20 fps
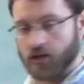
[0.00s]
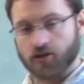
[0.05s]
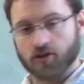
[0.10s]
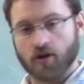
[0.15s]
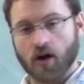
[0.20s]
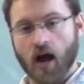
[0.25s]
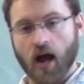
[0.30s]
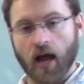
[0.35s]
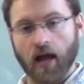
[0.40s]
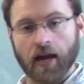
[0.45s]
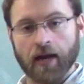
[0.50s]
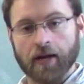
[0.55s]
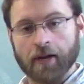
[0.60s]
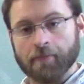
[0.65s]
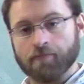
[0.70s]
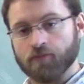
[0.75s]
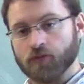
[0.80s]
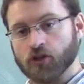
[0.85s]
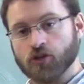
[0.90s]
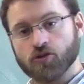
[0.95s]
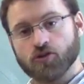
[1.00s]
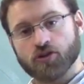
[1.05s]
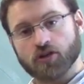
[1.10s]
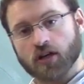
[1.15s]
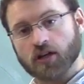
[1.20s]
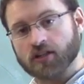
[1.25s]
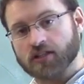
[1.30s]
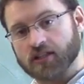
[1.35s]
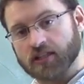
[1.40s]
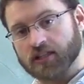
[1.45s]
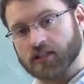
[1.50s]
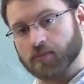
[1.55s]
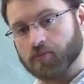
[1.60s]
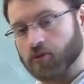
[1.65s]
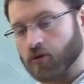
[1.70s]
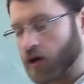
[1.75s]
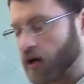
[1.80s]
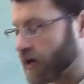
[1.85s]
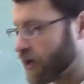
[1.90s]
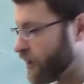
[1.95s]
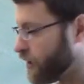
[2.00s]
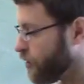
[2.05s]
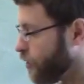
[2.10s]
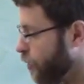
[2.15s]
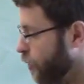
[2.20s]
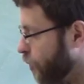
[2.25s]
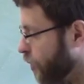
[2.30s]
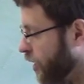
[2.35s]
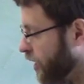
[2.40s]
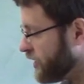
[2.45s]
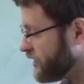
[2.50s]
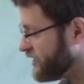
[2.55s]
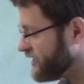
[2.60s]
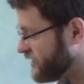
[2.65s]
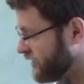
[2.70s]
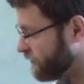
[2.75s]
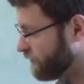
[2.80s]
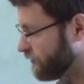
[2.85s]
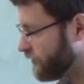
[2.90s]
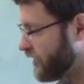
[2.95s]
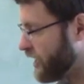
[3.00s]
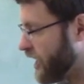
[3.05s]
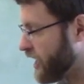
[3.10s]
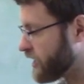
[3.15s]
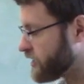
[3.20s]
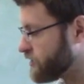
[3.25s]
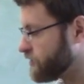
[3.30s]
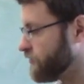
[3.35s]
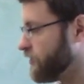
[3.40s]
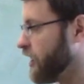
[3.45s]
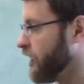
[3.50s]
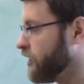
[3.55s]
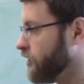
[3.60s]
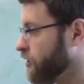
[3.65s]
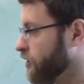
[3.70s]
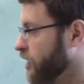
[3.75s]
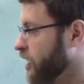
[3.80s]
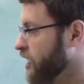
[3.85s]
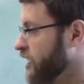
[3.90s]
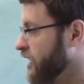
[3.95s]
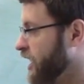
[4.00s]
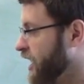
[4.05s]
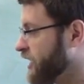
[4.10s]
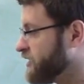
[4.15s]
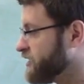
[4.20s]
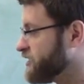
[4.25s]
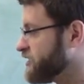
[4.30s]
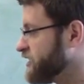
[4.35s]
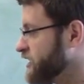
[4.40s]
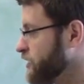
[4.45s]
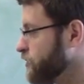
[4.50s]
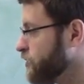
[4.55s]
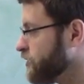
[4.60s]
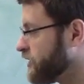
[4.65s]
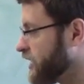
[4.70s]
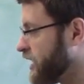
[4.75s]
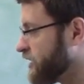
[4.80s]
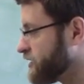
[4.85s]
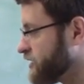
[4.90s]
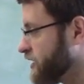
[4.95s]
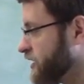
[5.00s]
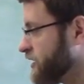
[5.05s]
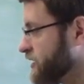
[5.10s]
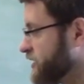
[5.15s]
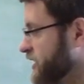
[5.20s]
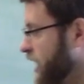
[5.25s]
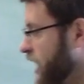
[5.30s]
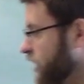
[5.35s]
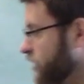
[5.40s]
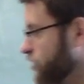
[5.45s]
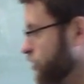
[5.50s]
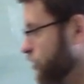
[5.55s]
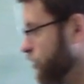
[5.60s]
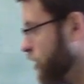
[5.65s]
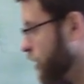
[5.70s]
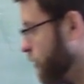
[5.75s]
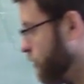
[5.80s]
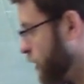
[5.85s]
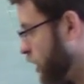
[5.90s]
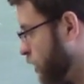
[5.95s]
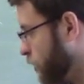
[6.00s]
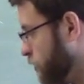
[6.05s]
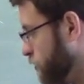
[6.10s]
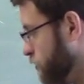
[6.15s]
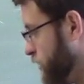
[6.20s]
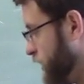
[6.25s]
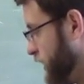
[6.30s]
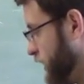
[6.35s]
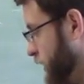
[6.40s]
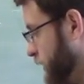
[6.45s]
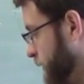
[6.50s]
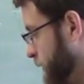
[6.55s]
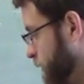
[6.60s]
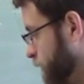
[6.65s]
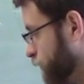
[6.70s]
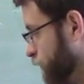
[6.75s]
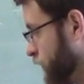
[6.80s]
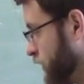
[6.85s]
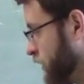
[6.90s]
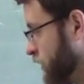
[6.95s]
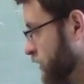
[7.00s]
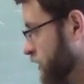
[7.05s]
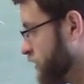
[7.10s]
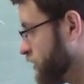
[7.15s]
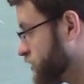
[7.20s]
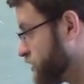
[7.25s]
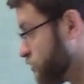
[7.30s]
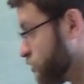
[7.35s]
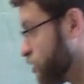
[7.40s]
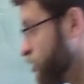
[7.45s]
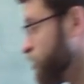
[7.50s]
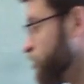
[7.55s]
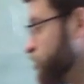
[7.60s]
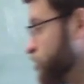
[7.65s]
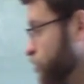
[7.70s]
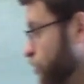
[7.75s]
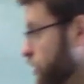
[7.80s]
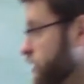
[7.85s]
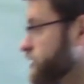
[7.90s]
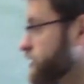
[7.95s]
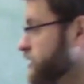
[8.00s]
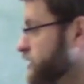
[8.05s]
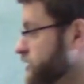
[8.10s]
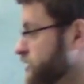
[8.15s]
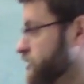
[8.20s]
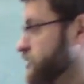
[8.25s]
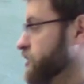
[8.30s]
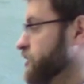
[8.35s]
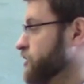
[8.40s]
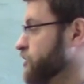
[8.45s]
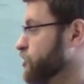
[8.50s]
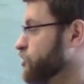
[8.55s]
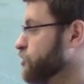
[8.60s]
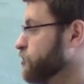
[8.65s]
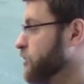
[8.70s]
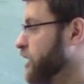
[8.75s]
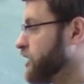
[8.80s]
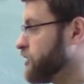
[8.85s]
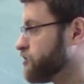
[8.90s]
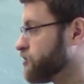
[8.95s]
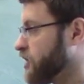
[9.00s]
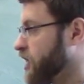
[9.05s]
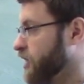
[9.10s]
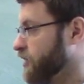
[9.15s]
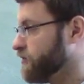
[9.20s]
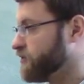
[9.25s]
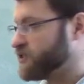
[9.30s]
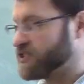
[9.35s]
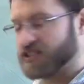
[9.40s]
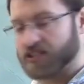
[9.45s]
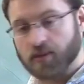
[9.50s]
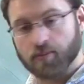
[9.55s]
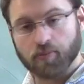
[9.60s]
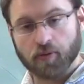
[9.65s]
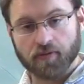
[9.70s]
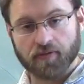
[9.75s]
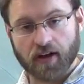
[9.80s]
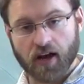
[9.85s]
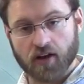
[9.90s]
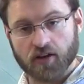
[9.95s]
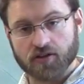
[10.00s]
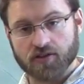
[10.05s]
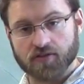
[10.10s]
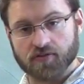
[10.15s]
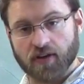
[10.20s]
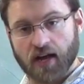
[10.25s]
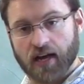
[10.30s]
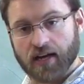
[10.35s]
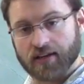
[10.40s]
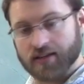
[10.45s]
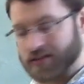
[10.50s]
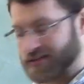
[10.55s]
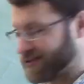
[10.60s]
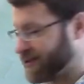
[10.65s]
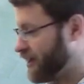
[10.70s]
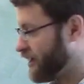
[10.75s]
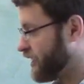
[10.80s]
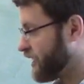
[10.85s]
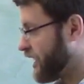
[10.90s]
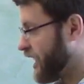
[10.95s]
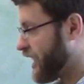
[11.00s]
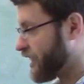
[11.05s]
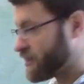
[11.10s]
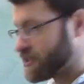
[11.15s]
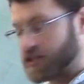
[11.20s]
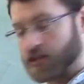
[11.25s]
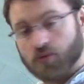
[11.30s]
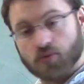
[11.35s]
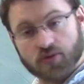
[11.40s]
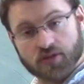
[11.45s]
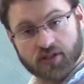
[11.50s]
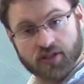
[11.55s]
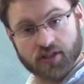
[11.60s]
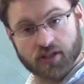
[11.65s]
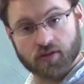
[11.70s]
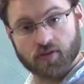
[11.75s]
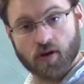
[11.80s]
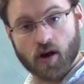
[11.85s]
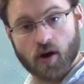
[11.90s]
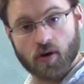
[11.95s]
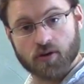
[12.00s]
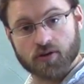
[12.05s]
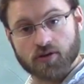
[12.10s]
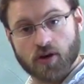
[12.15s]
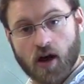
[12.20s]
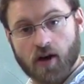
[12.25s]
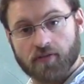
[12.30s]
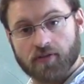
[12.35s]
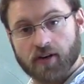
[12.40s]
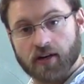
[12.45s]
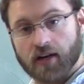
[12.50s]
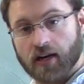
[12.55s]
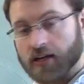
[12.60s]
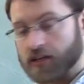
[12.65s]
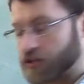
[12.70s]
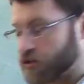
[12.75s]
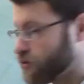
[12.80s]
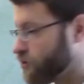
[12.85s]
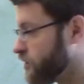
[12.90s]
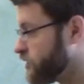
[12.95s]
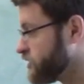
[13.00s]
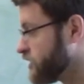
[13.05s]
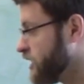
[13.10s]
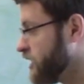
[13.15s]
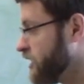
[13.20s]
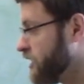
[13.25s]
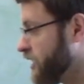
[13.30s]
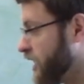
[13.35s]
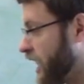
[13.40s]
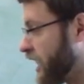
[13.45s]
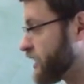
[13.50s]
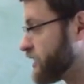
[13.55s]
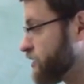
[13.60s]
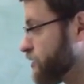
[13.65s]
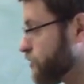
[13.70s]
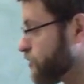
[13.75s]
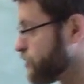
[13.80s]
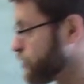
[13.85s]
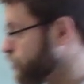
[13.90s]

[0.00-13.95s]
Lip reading: tried. You just need to plug in a different x value and see what that's going to tell you about b. Some good choices: you might try simple values of x, like x equals 0 is often a nice choice. X equals